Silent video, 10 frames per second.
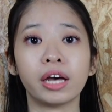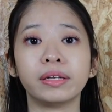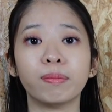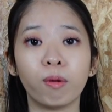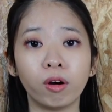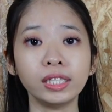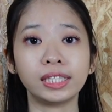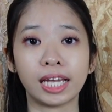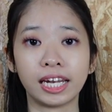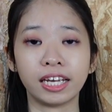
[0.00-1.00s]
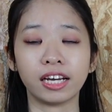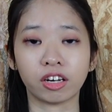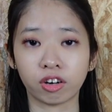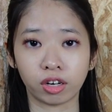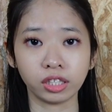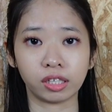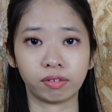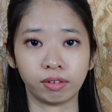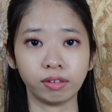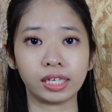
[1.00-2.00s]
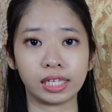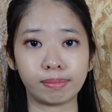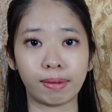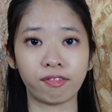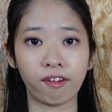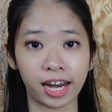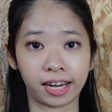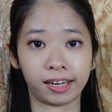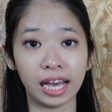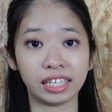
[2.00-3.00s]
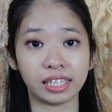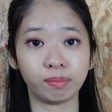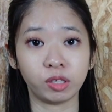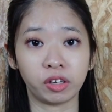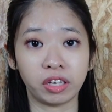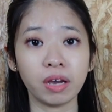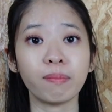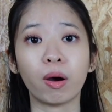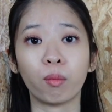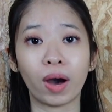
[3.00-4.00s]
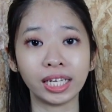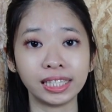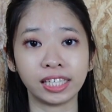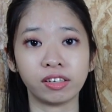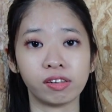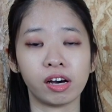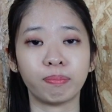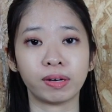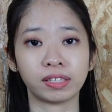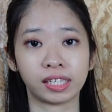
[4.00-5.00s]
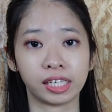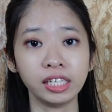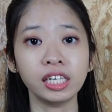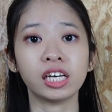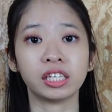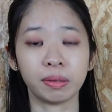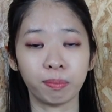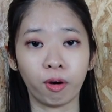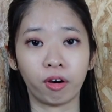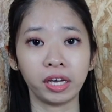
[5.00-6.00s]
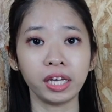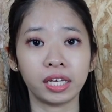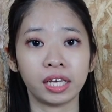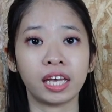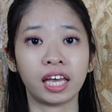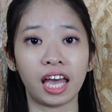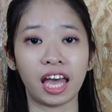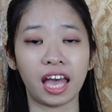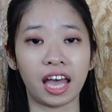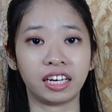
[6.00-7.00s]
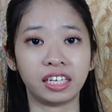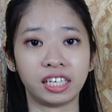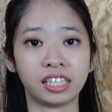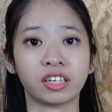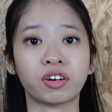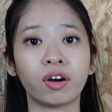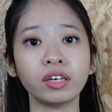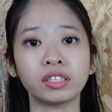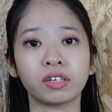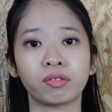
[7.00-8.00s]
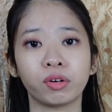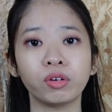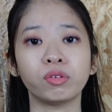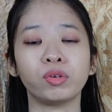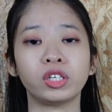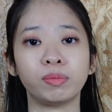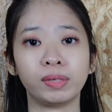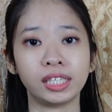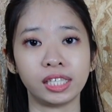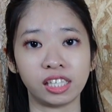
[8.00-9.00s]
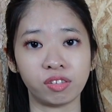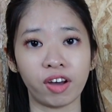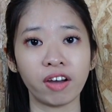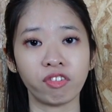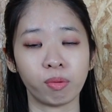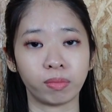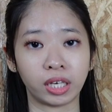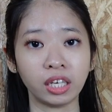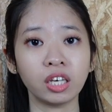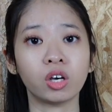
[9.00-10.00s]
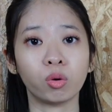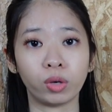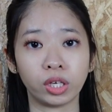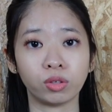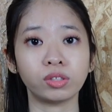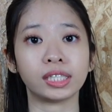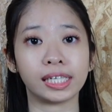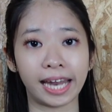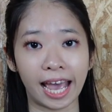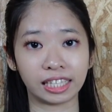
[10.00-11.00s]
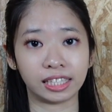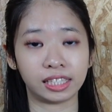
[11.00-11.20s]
the boy standing across the road is my friend. As I'm talking about one singular person, the boy, and he is across the road, which means he's far from me, we use that.